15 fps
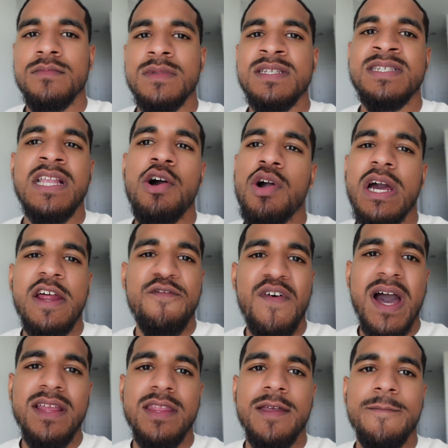Still couldn't
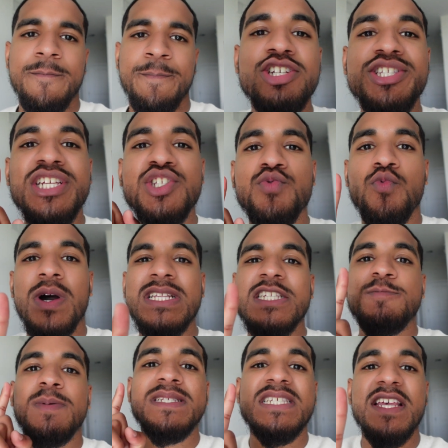find it. There's this one
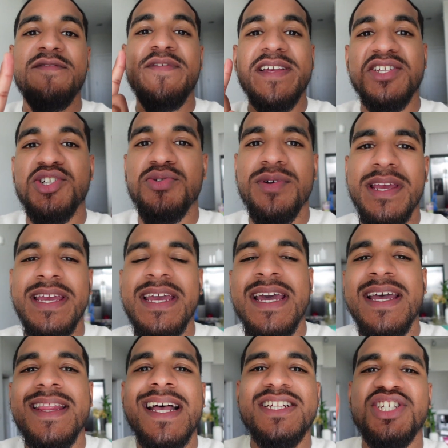specific tree
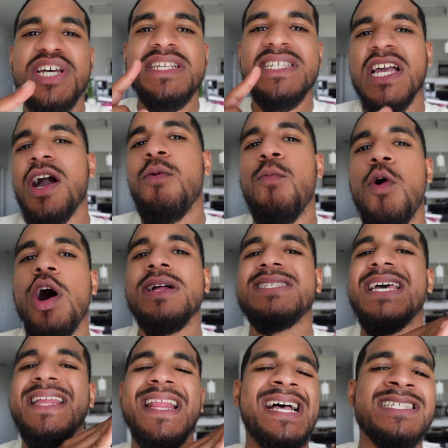that Jessica wants,
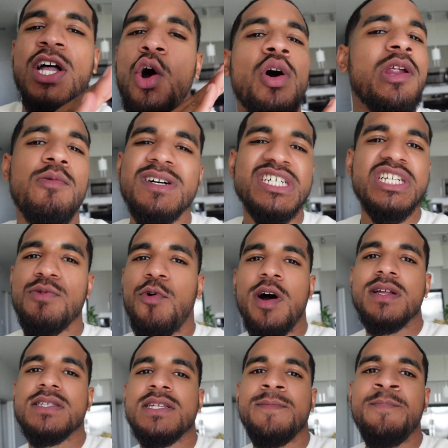and that's the only one she
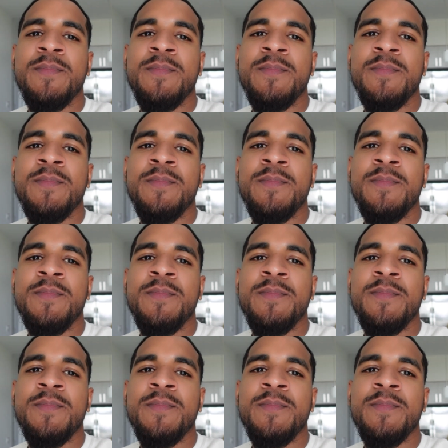wants.